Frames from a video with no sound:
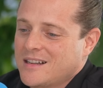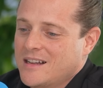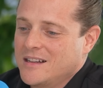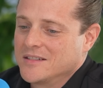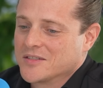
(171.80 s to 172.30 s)

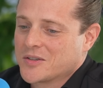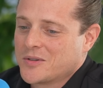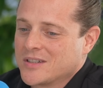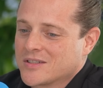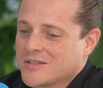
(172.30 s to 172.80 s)
and
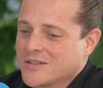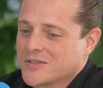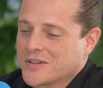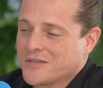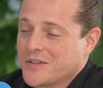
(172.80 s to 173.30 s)
so I started
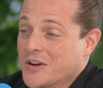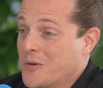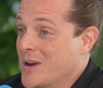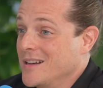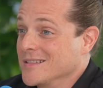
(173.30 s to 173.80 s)
trying to figure
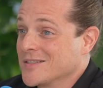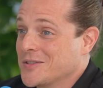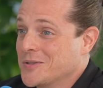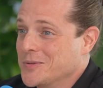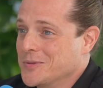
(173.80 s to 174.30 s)
out ways
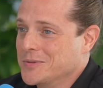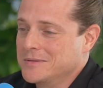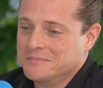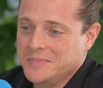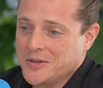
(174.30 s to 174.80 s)

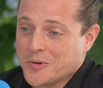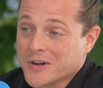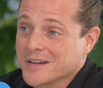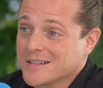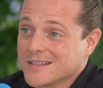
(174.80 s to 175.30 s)
to be
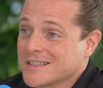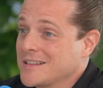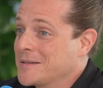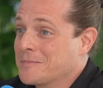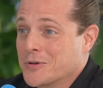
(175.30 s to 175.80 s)
organized
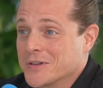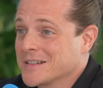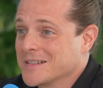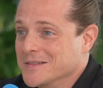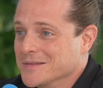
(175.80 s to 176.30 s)
and
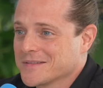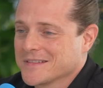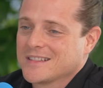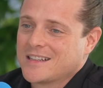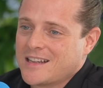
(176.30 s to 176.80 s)
productive.
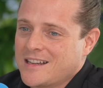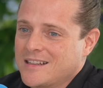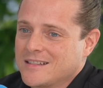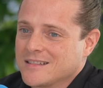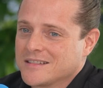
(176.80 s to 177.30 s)

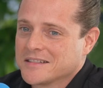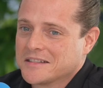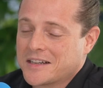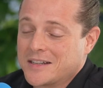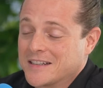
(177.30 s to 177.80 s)
And
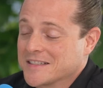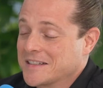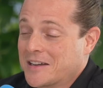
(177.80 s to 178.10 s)
I tested